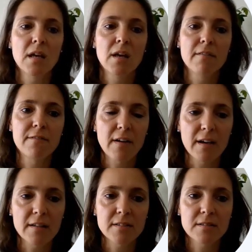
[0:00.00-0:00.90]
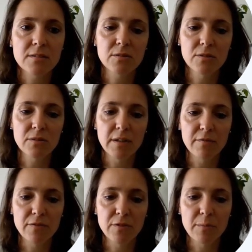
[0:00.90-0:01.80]
facts, or
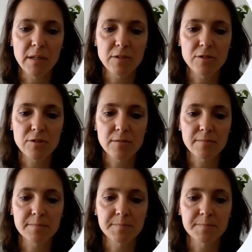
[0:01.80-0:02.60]
information.